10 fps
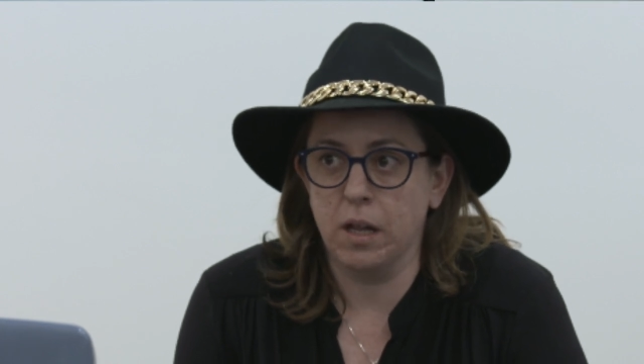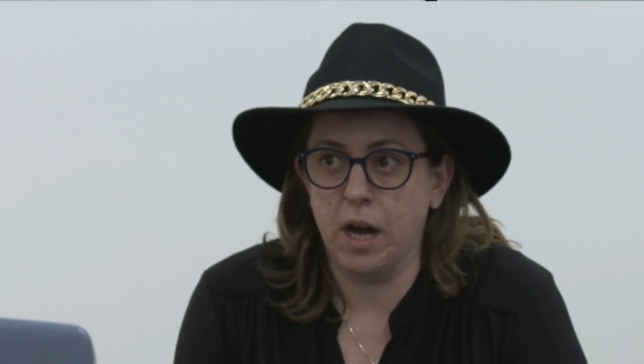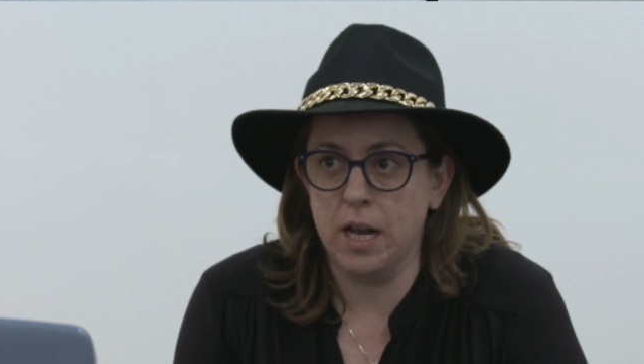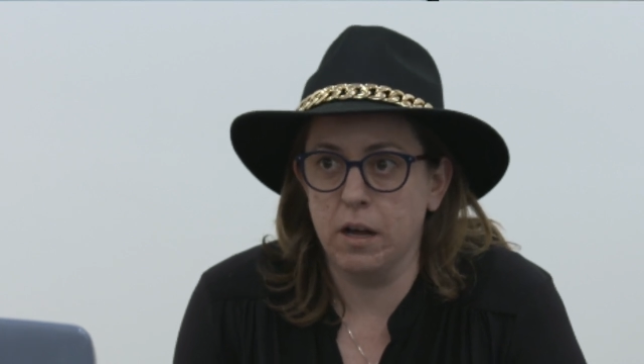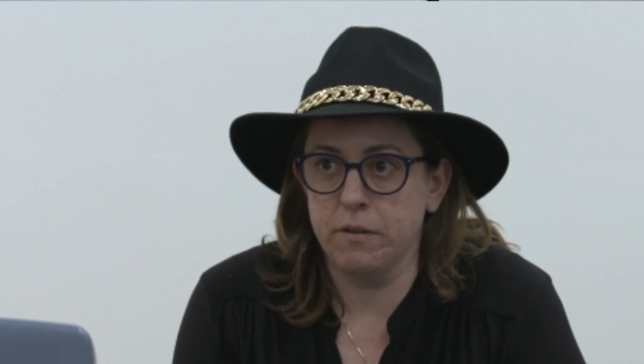
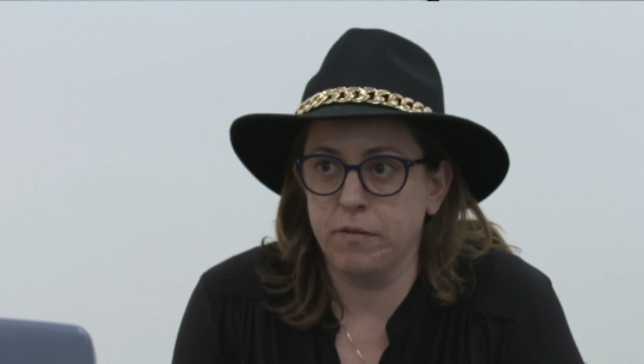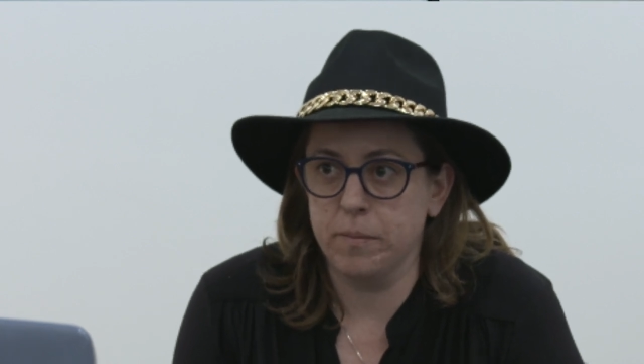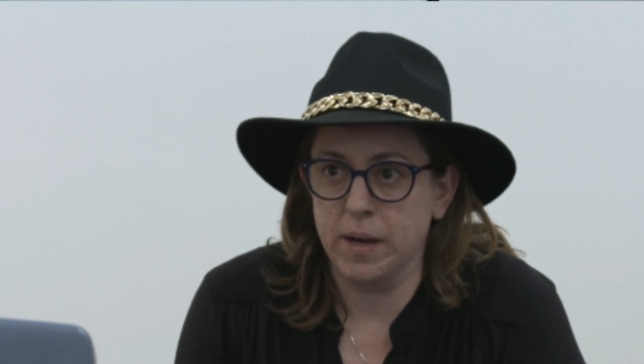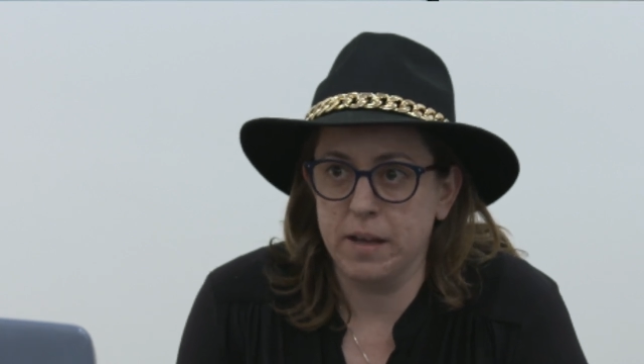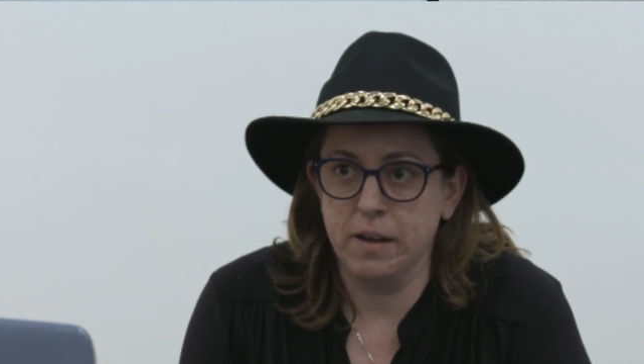I learned
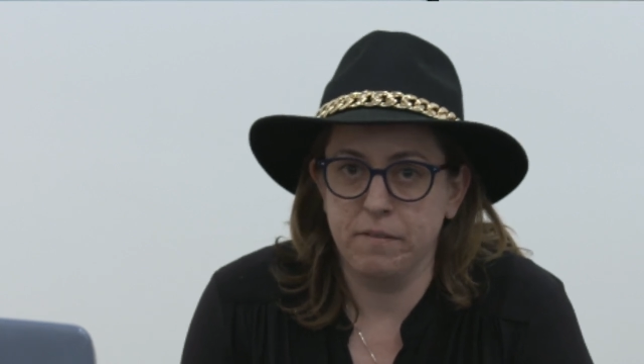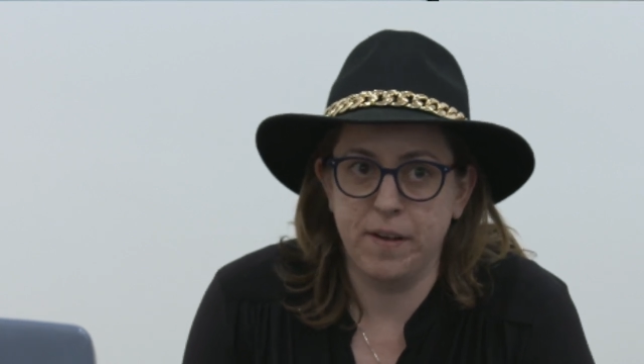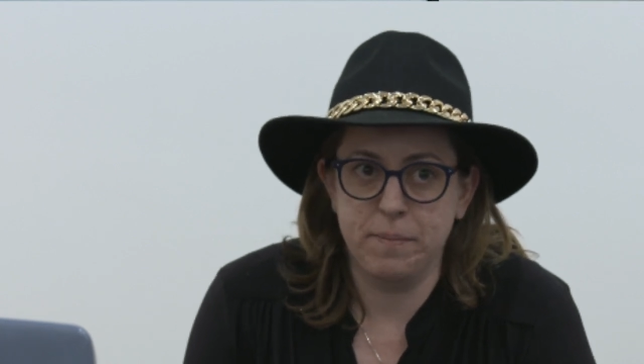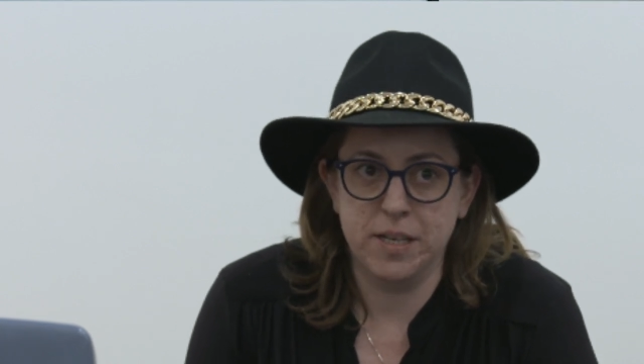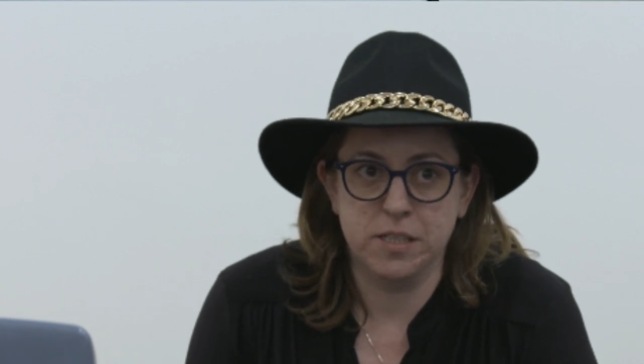from my
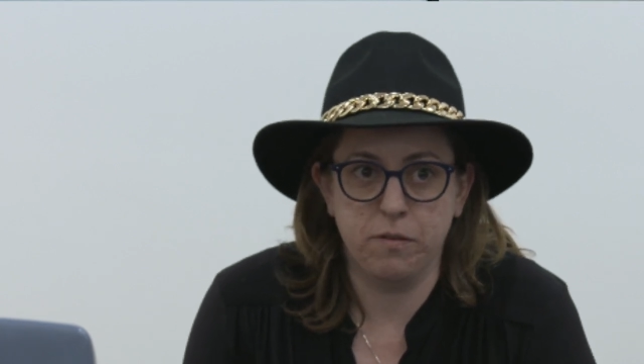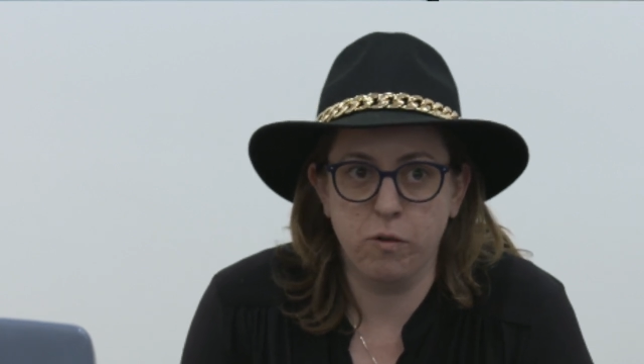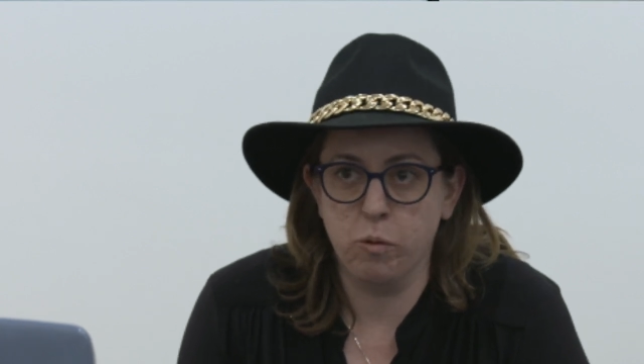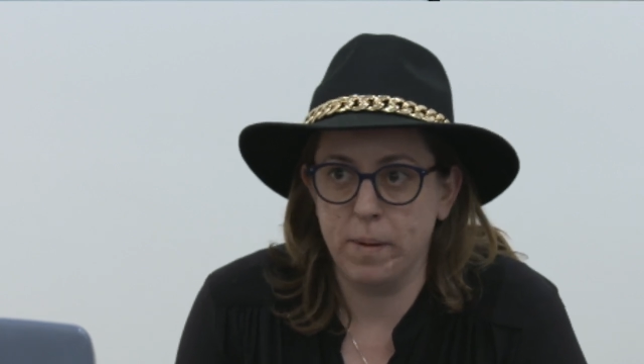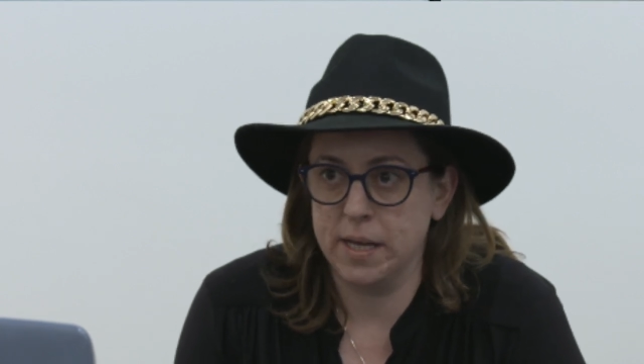feminist
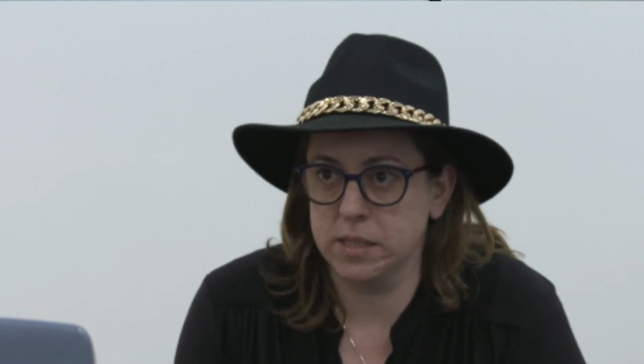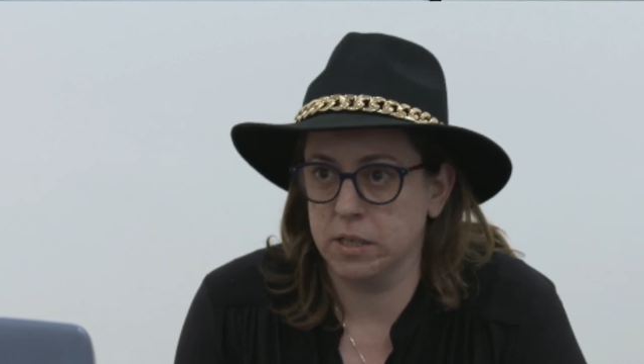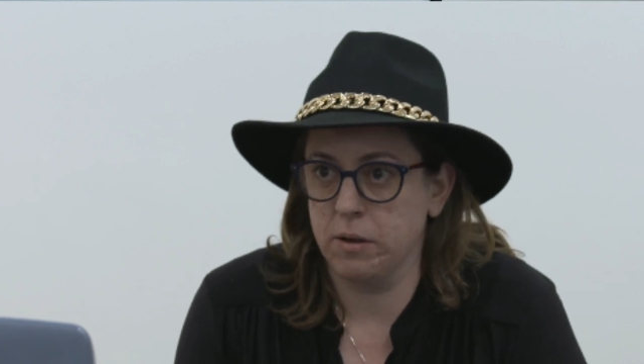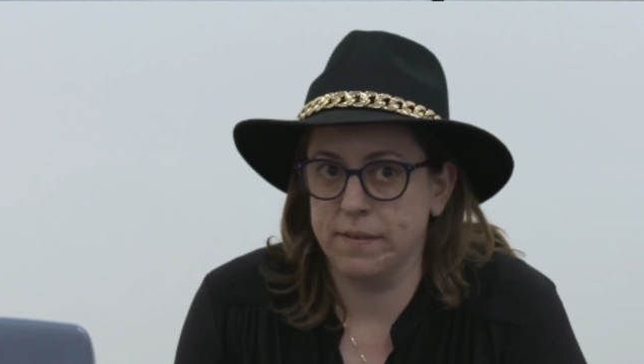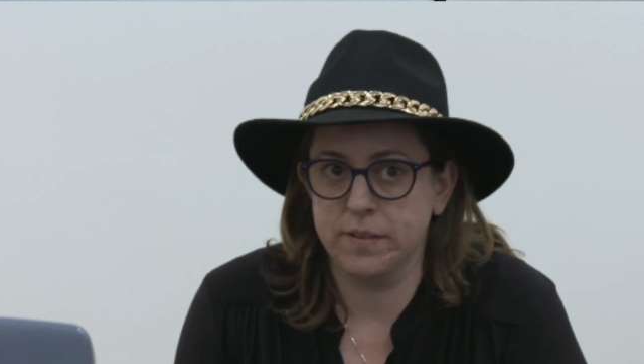forebears
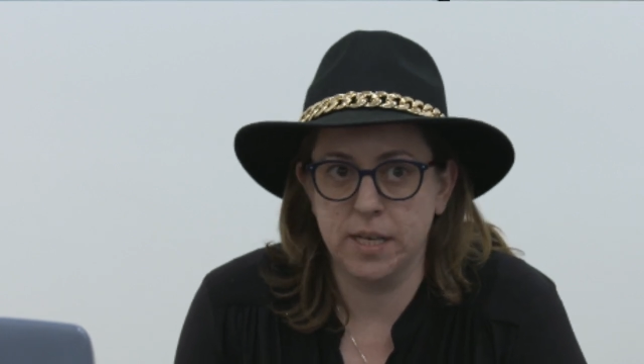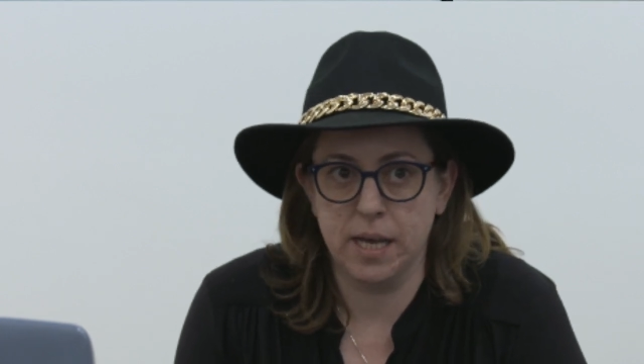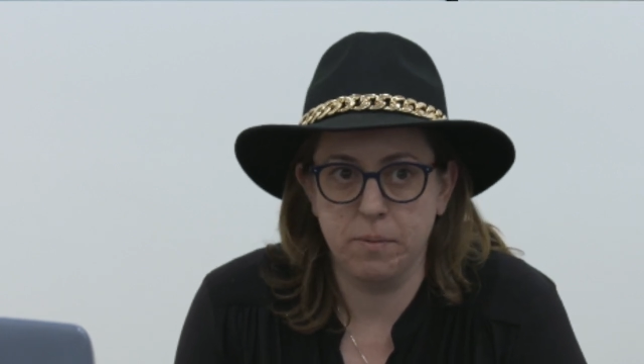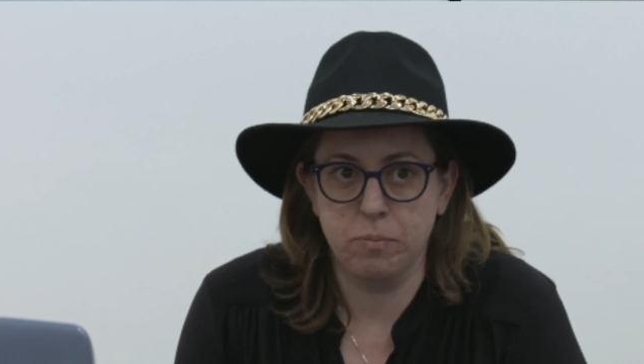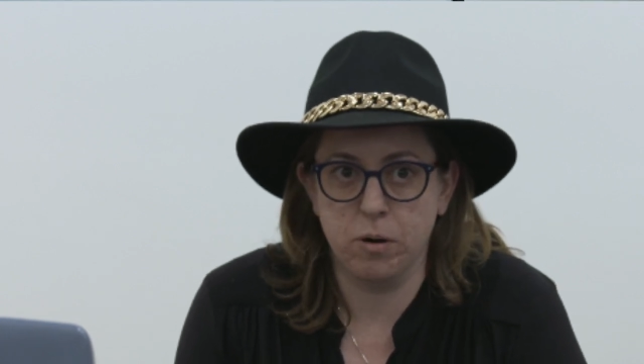that you have to
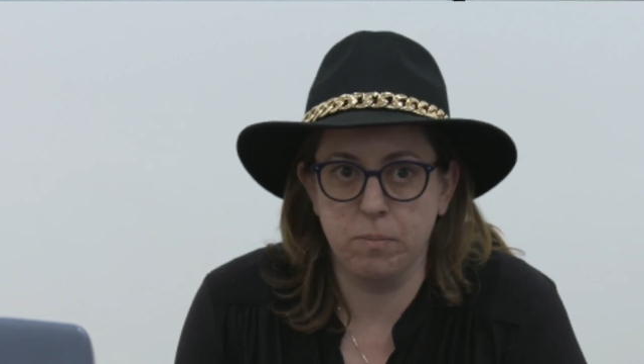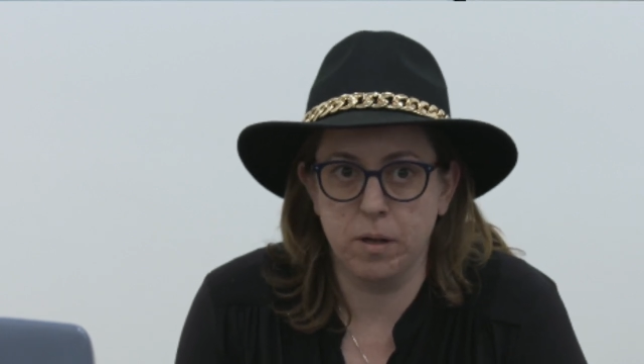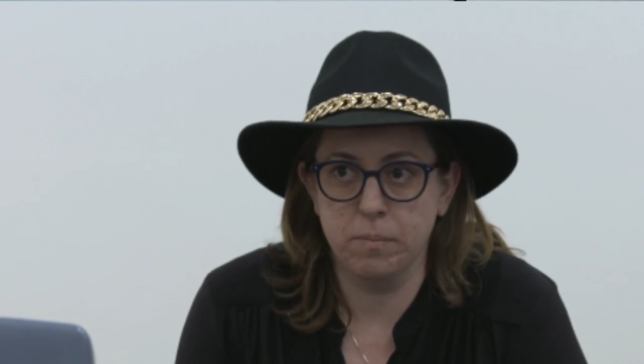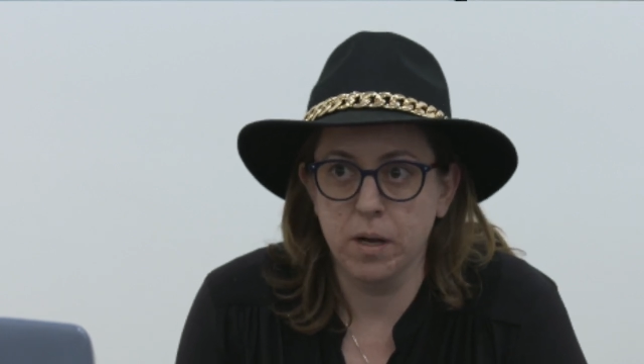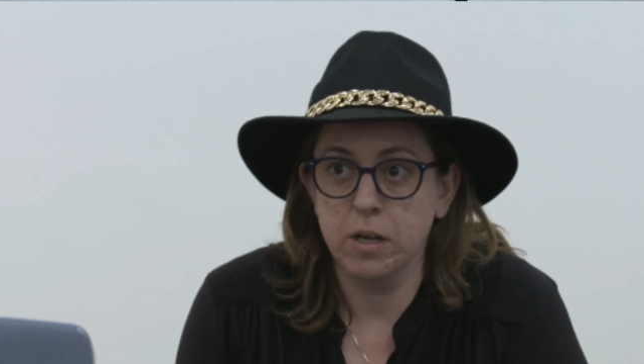name a
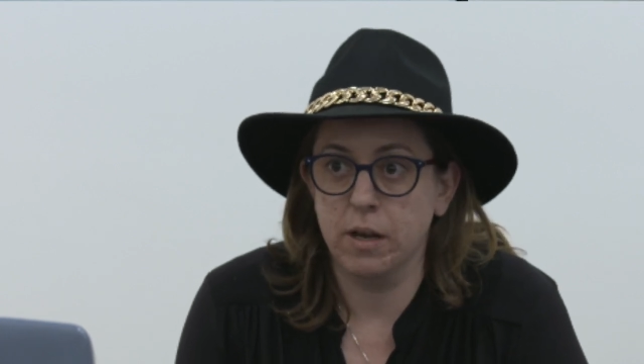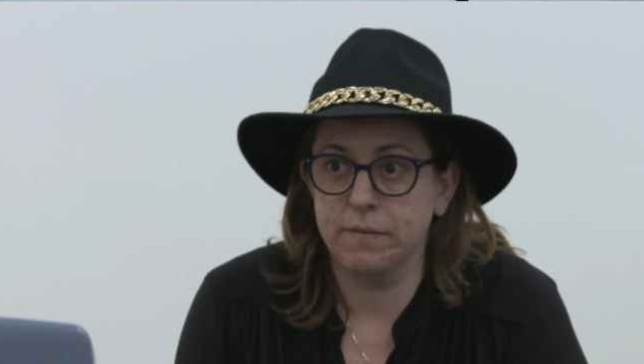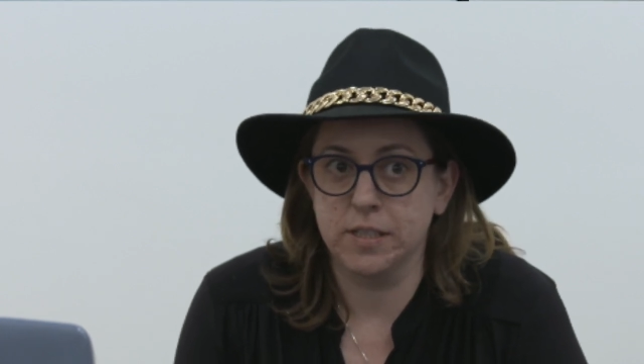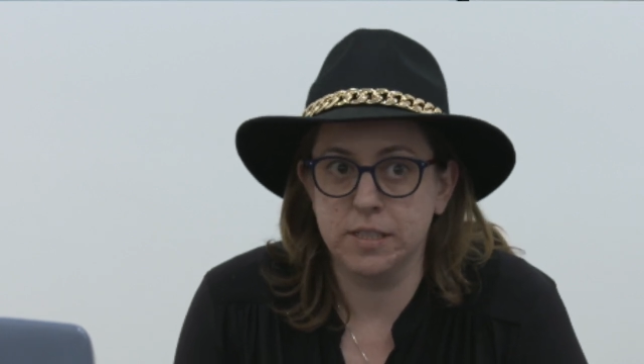problem, you have to